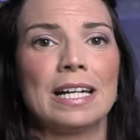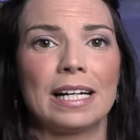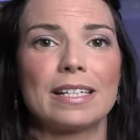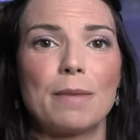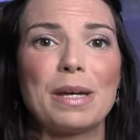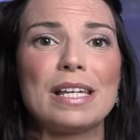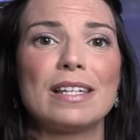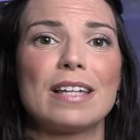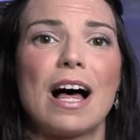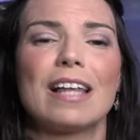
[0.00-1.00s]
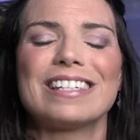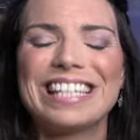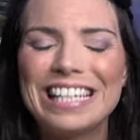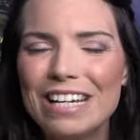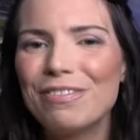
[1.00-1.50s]
Next up is
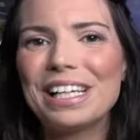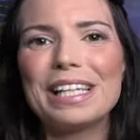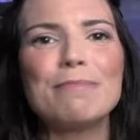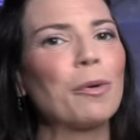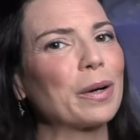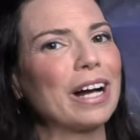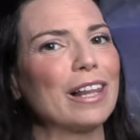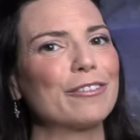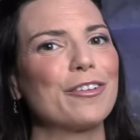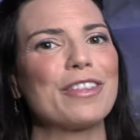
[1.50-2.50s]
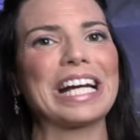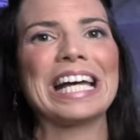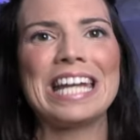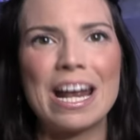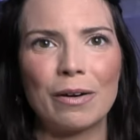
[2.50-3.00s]
significantly more colorful, the
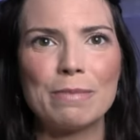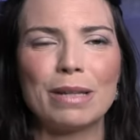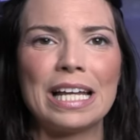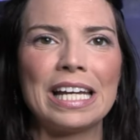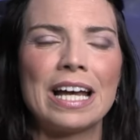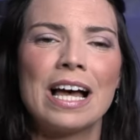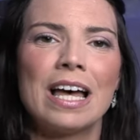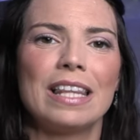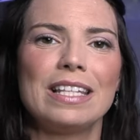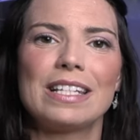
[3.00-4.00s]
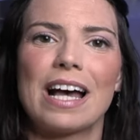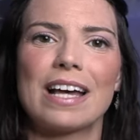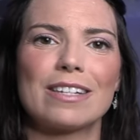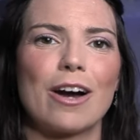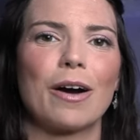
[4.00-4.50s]
Canary Blenny. These
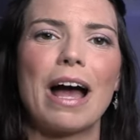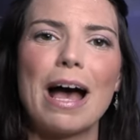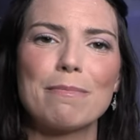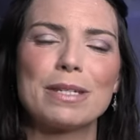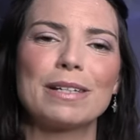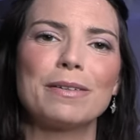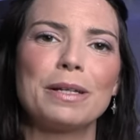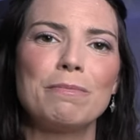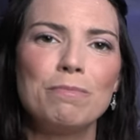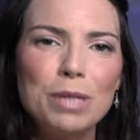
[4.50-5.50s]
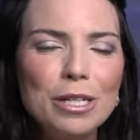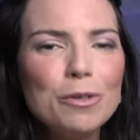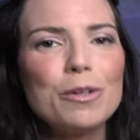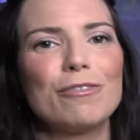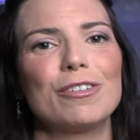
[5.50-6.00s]
guys are absolutely
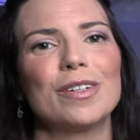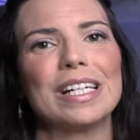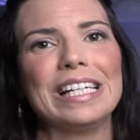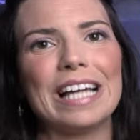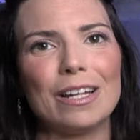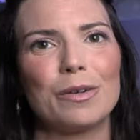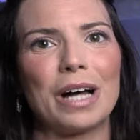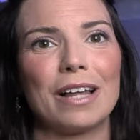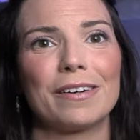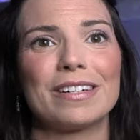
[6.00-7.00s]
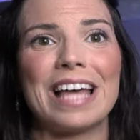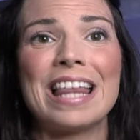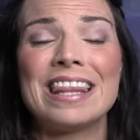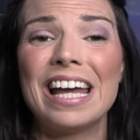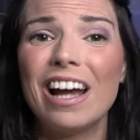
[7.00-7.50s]
beautiful yellow colors
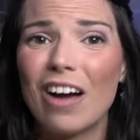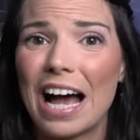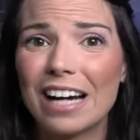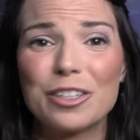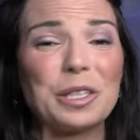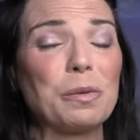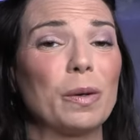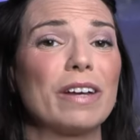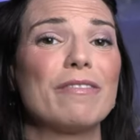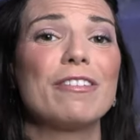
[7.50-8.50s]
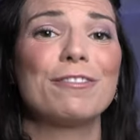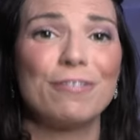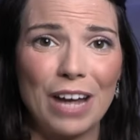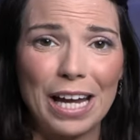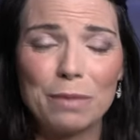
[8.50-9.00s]
and they are actually one of the
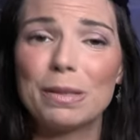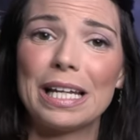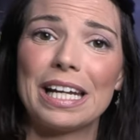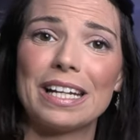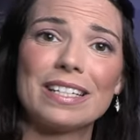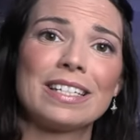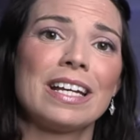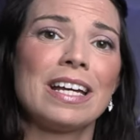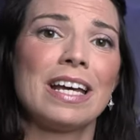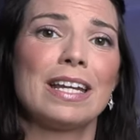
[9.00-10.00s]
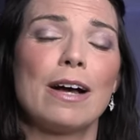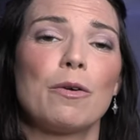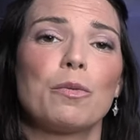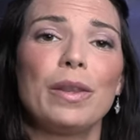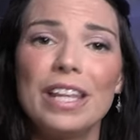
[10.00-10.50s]
fang blennies.
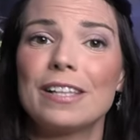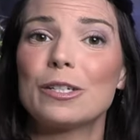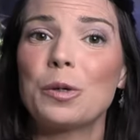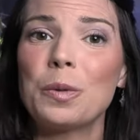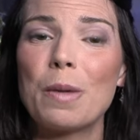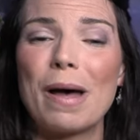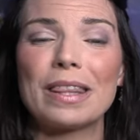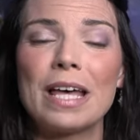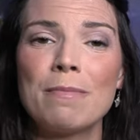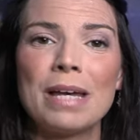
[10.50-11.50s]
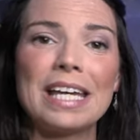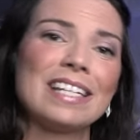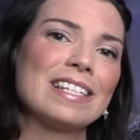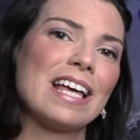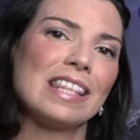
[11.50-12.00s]
Now, one thing that's cool about them
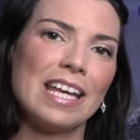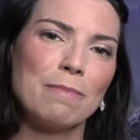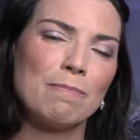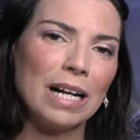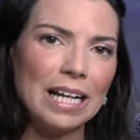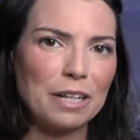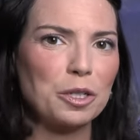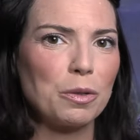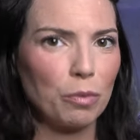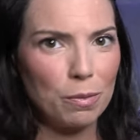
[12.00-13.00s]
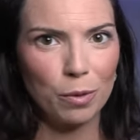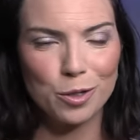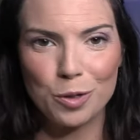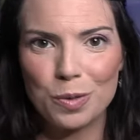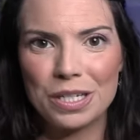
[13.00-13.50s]
is that they might actually
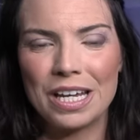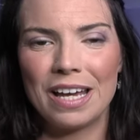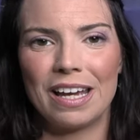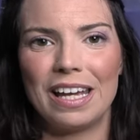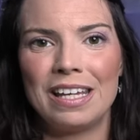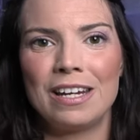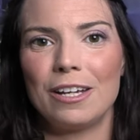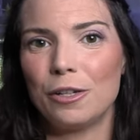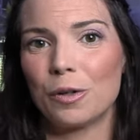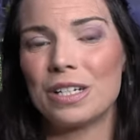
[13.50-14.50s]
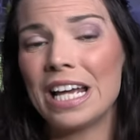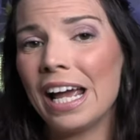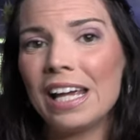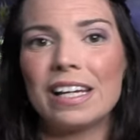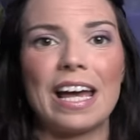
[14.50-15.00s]
reproduce in your
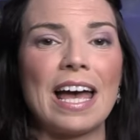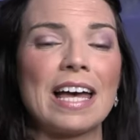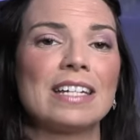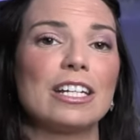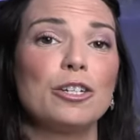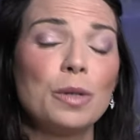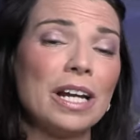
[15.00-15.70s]
tank and you